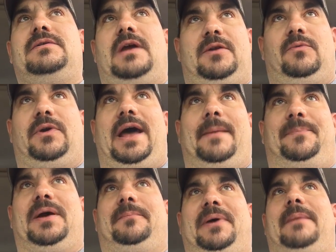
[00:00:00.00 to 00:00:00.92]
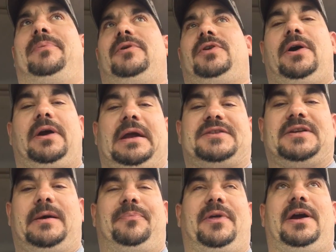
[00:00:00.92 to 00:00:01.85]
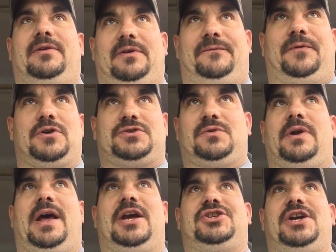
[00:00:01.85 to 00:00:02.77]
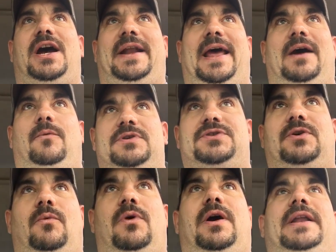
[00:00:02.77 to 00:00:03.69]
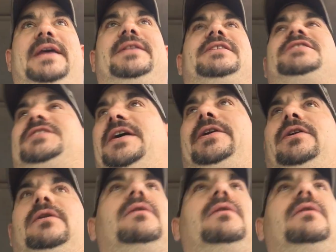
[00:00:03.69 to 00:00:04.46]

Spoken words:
And when I put paper targets up there, the first one I shot at was the one in the center.